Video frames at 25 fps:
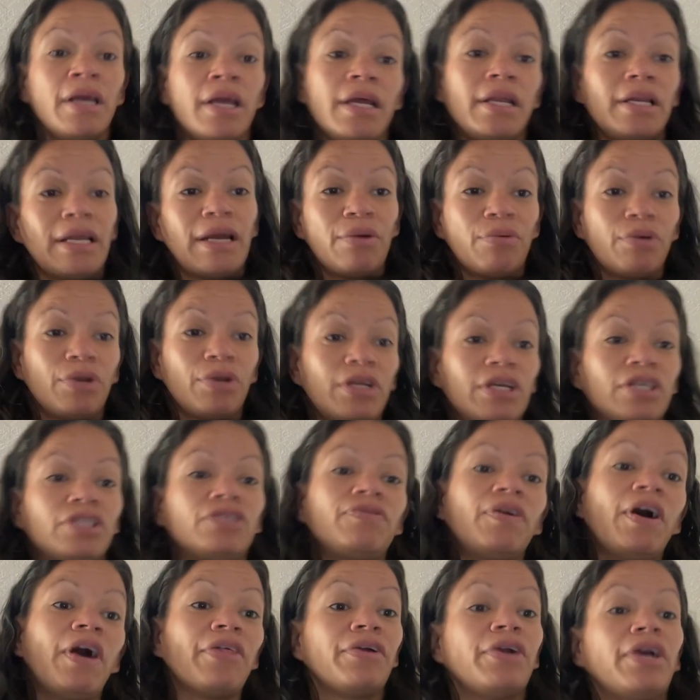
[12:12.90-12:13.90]
Now when his
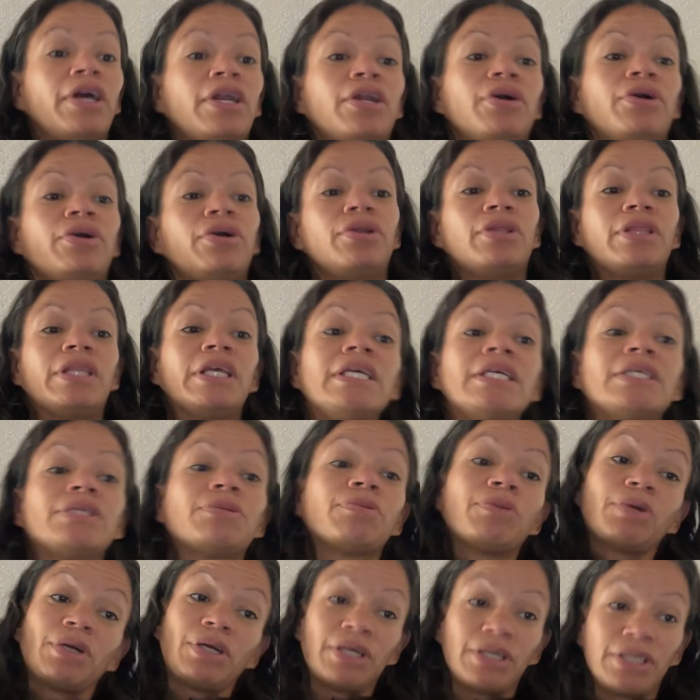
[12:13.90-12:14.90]
father had heard
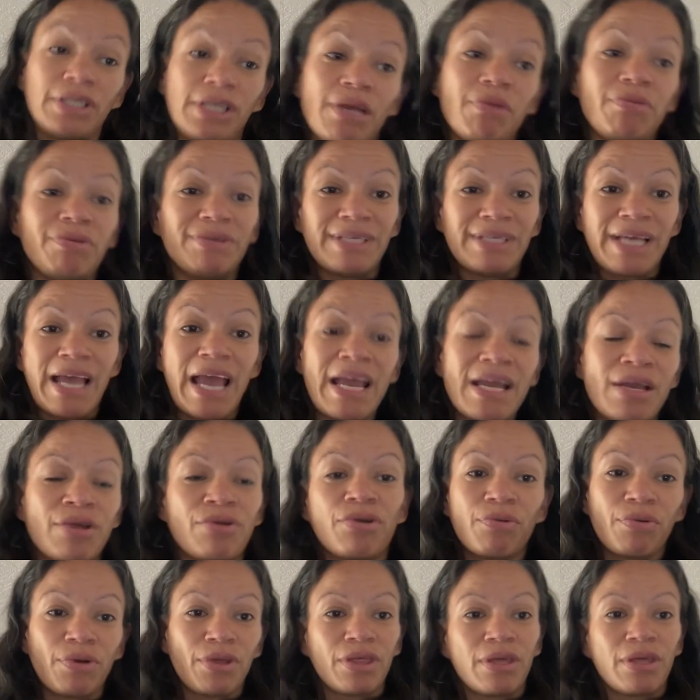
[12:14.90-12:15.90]
these words, he was
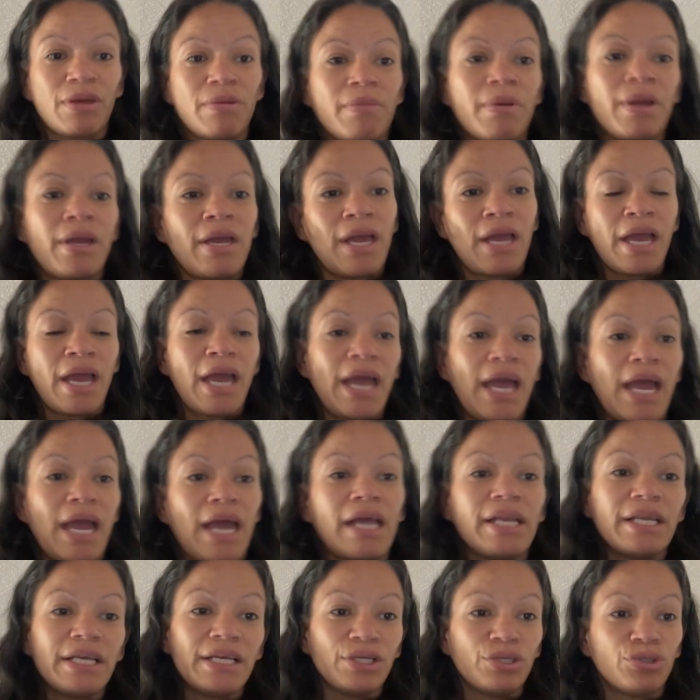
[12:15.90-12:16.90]
angry with him,
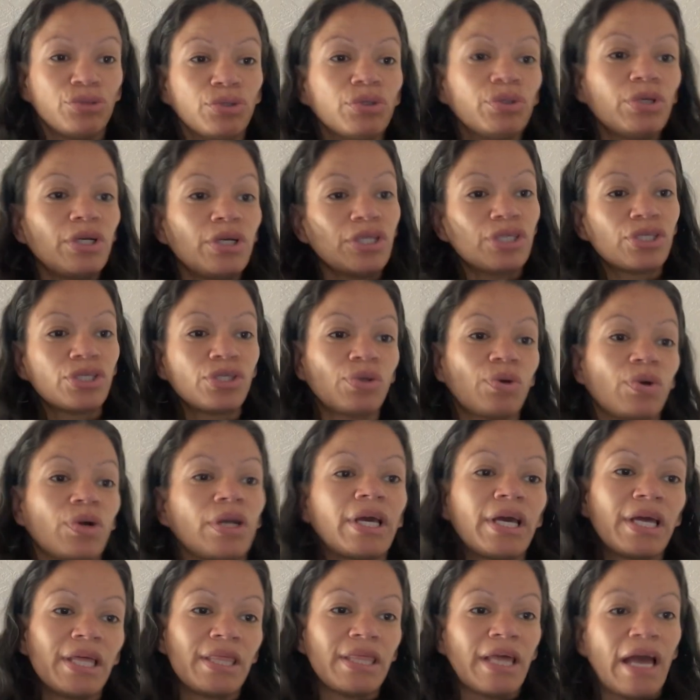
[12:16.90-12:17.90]
and he drew his
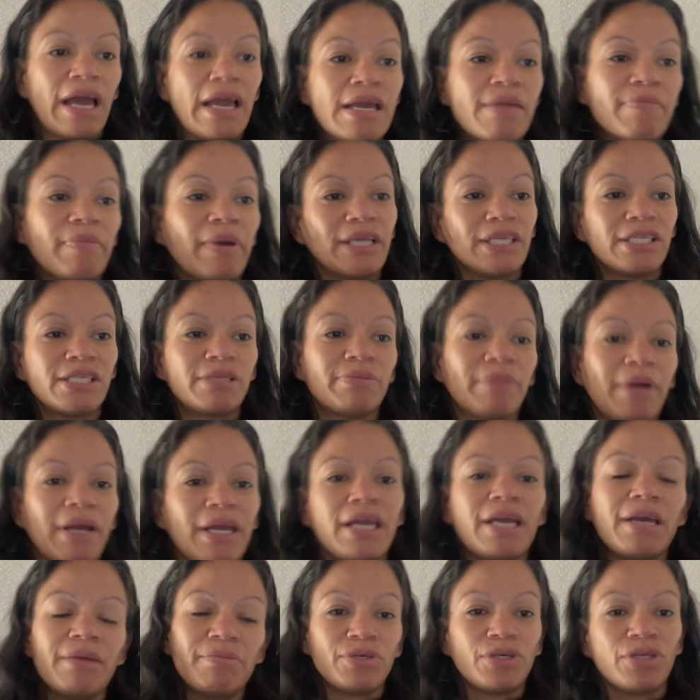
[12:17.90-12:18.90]
sword, that he might
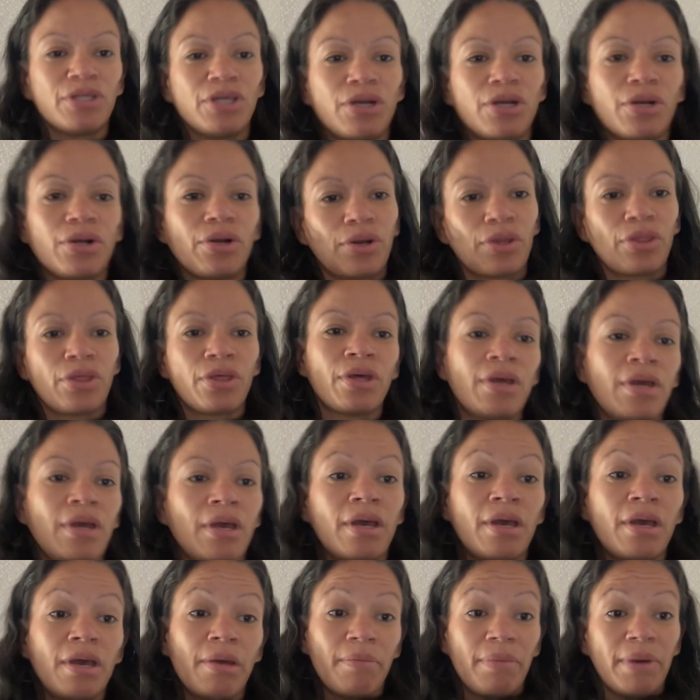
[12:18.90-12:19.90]
smite him to the earth.
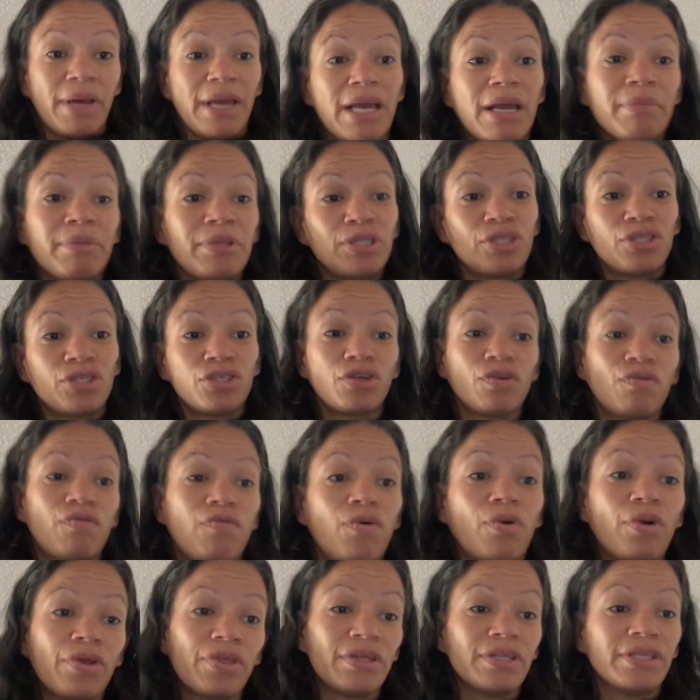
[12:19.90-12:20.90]
But Ammon stood
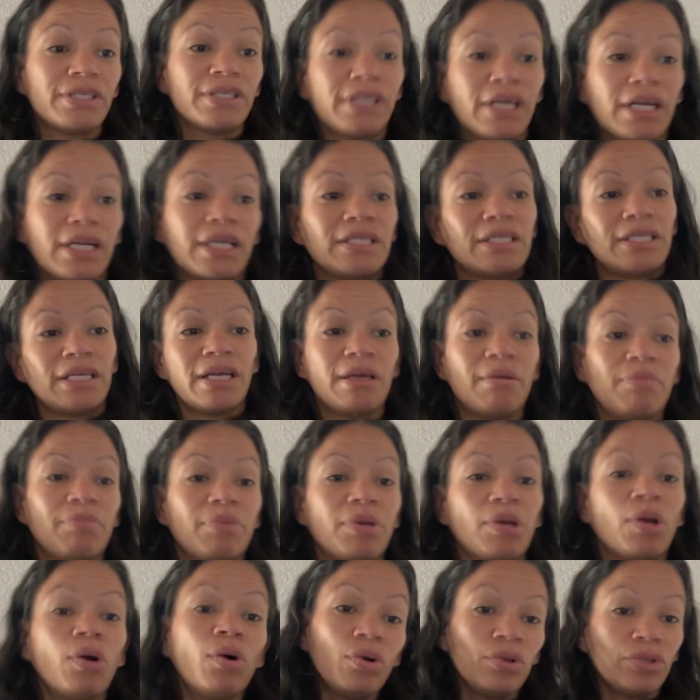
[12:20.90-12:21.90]
forth and said unto him,
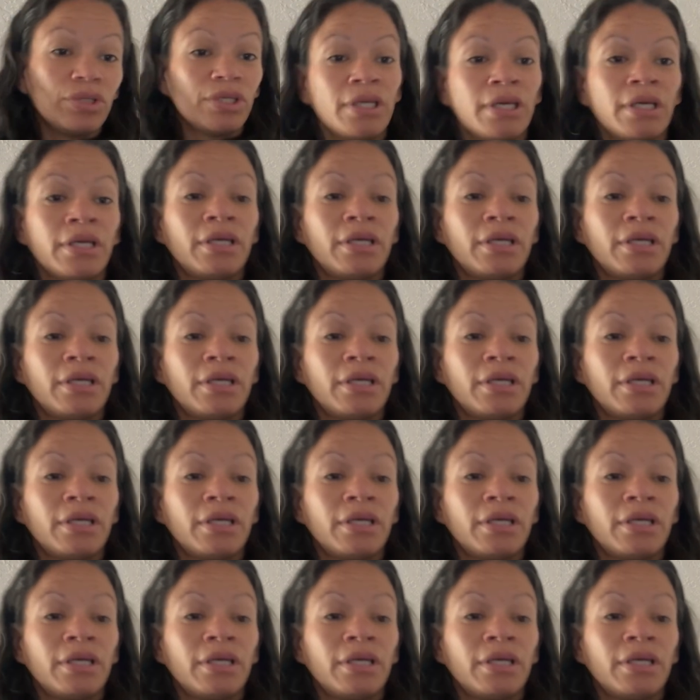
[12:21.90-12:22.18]
behold,